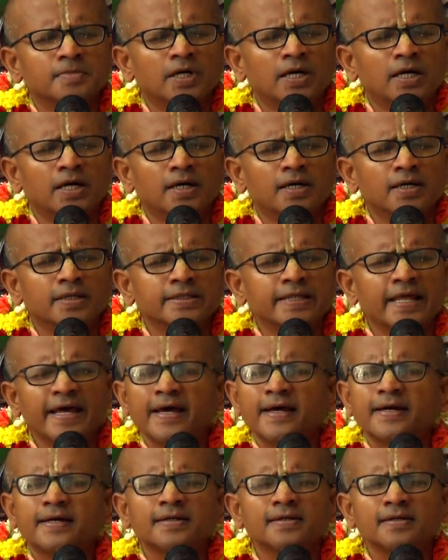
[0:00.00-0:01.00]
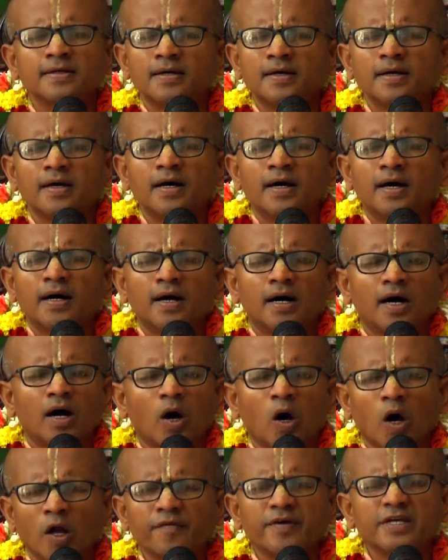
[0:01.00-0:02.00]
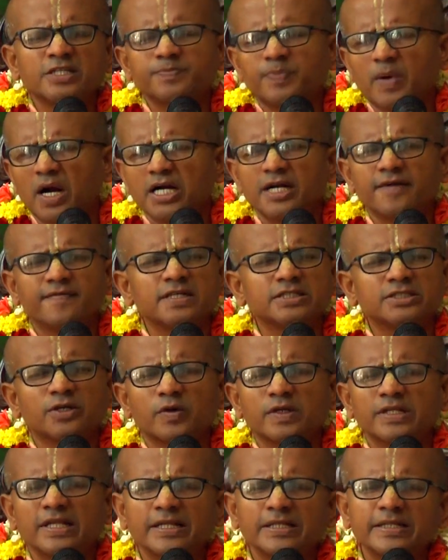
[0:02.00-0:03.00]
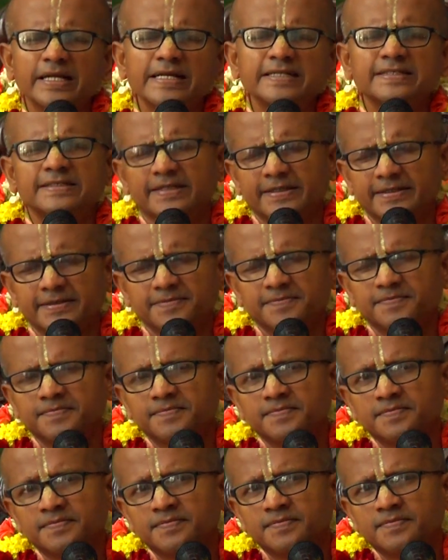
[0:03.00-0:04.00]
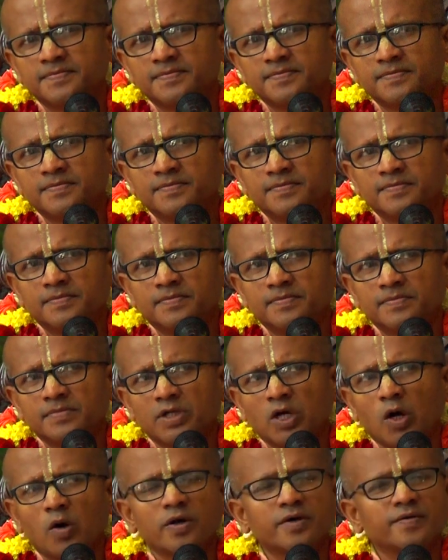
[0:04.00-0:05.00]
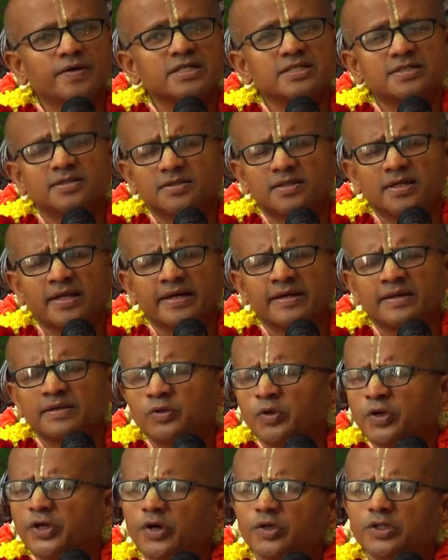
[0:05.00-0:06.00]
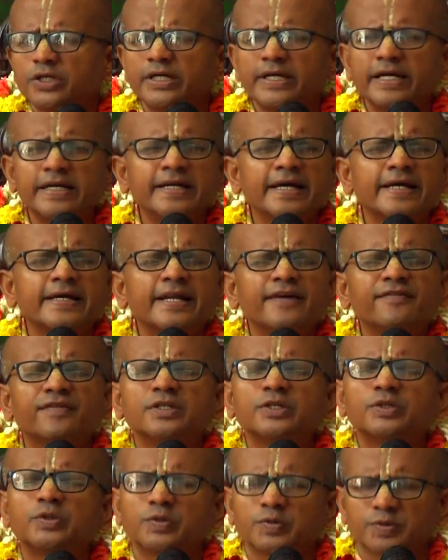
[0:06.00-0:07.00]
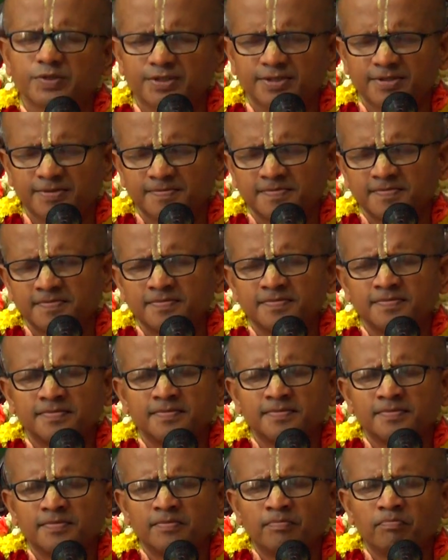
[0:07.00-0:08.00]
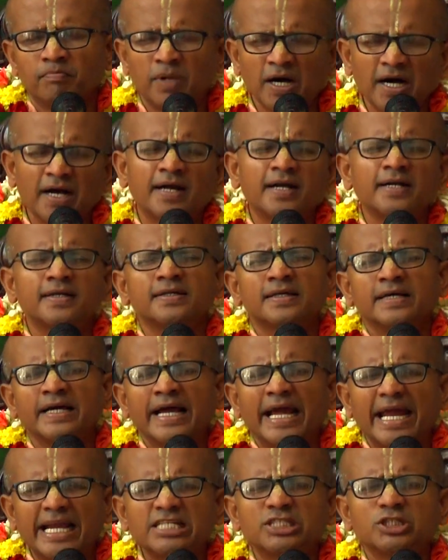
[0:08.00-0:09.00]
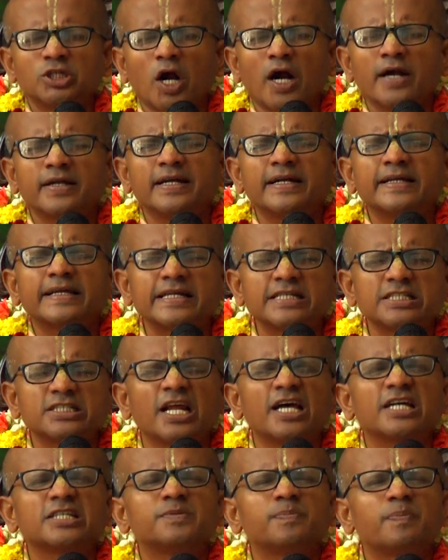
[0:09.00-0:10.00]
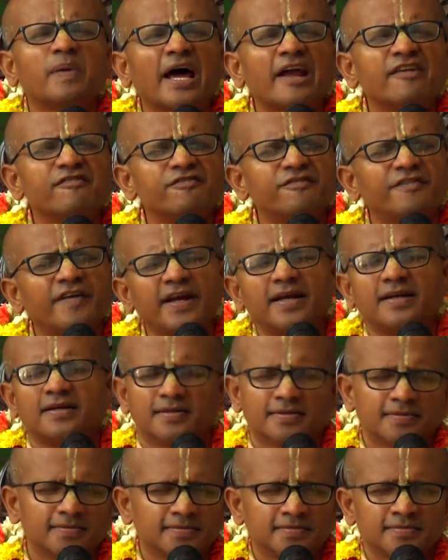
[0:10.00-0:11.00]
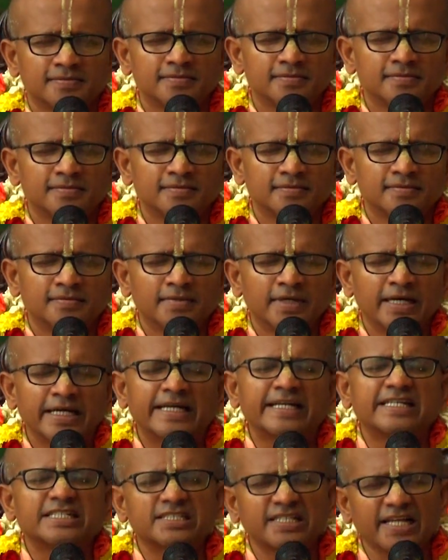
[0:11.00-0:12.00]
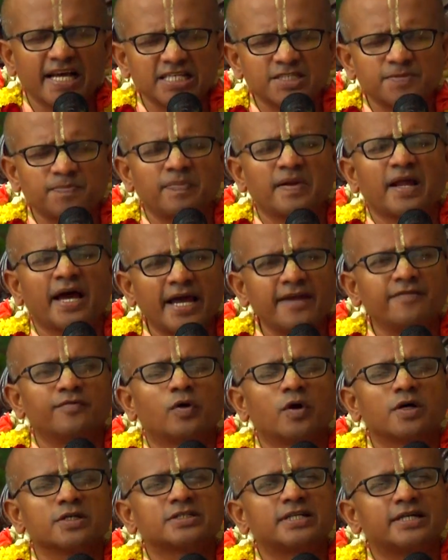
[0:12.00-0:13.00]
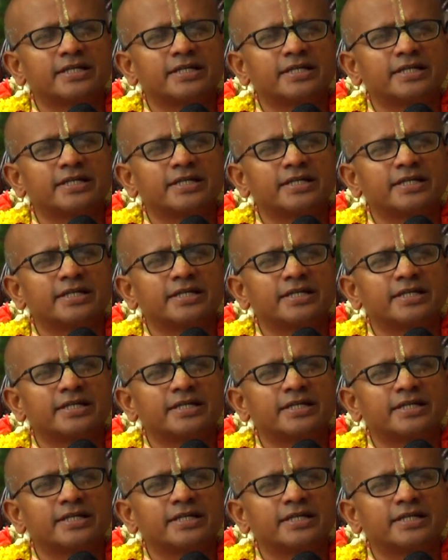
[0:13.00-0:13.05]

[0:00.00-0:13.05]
uh, there always Pandavas other than their side. Kauravas, like Duryodhana, didn't agree for the truce. But it's not that Krishna's plan failed. Krishna's plan was